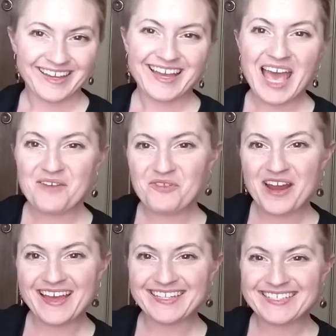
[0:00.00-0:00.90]
Hey
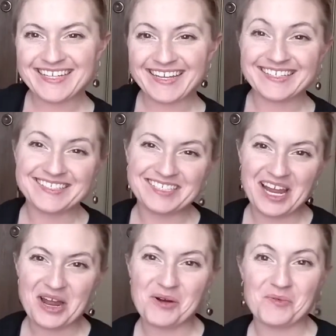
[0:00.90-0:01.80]
friends, it's
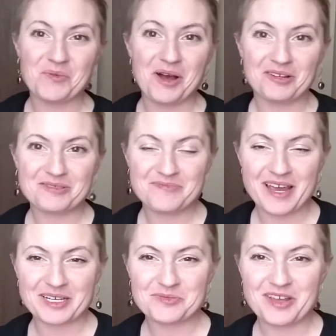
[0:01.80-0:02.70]
Jenna. Welcome
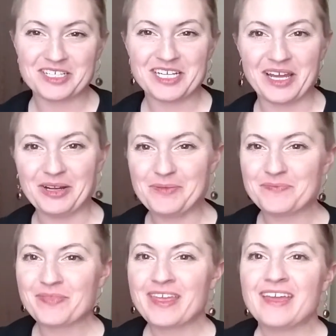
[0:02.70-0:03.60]
back to my channel.
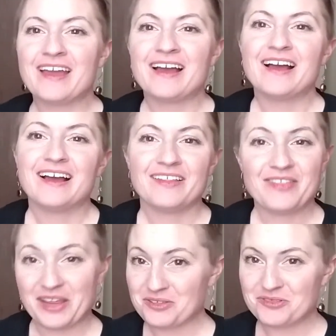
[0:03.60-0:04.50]

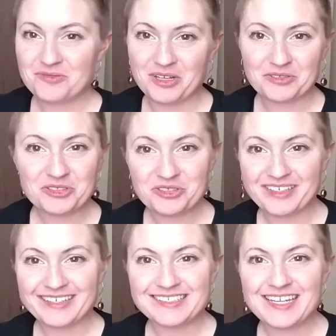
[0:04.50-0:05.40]
Thank you so much for tuning
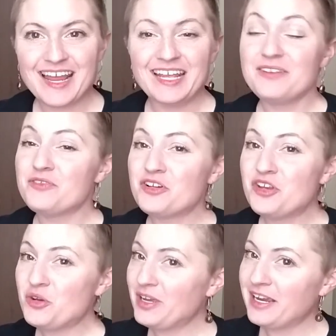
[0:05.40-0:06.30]
in today. If you're
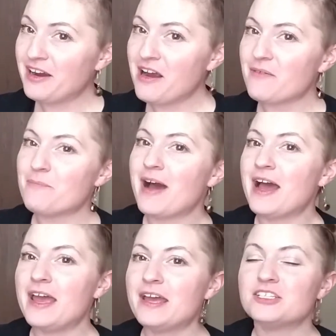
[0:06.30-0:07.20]
new here,
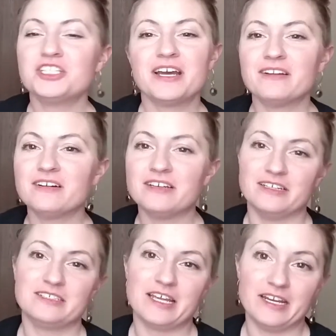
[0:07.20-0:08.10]
my channel
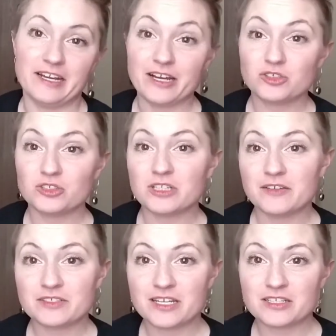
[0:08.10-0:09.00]
is a natural
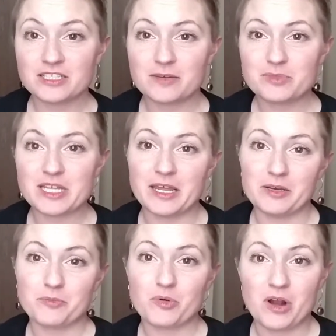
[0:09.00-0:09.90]
lifestyle tips
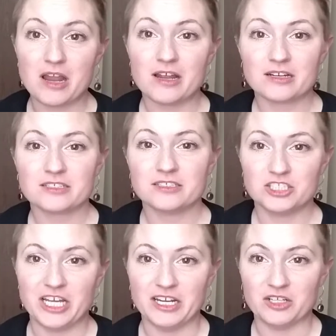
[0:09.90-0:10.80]
and products
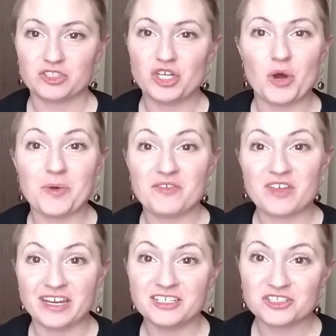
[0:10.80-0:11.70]
channel. So if
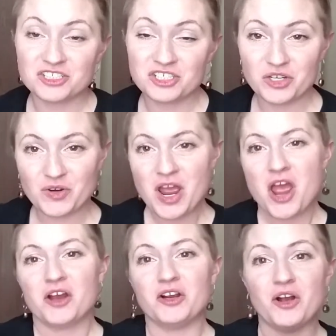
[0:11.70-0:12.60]
that interests you,
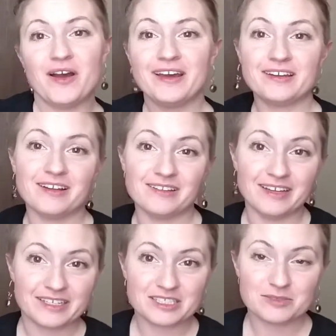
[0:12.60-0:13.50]
go ahead,
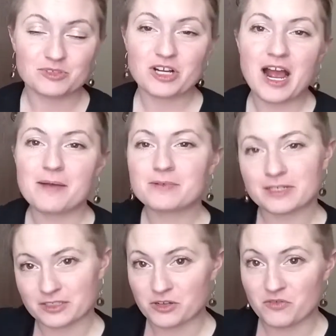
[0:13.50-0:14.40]
like and subscribe, click
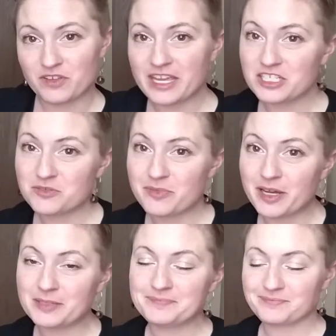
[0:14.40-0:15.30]
the notification bell.